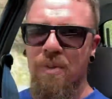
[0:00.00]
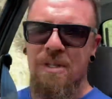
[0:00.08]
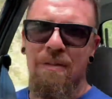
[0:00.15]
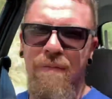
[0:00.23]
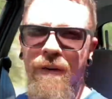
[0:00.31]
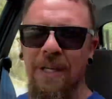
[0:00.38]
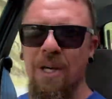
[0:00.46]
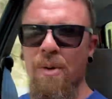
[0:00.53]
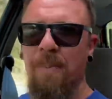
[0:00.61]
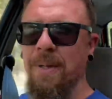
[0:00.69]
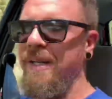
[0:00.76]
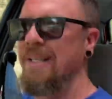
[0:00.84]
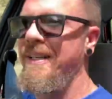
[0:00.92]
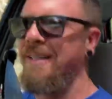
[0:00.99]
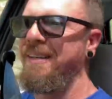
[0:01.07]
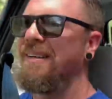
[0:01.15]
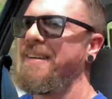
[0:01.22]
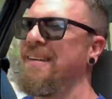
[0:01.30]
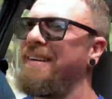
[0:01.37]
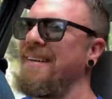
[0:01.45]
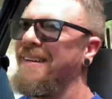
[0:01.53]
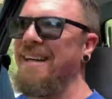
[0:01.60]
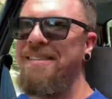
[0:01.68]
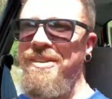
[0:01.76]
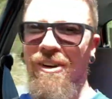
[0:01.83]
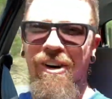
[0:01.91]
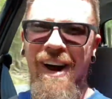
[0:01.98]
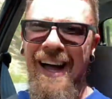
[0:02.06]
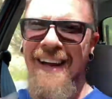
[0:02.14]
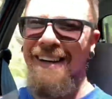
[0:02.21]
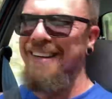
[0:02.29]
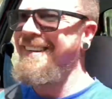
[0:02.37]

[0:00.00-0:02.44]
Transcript: wasn't fully open. That's all right.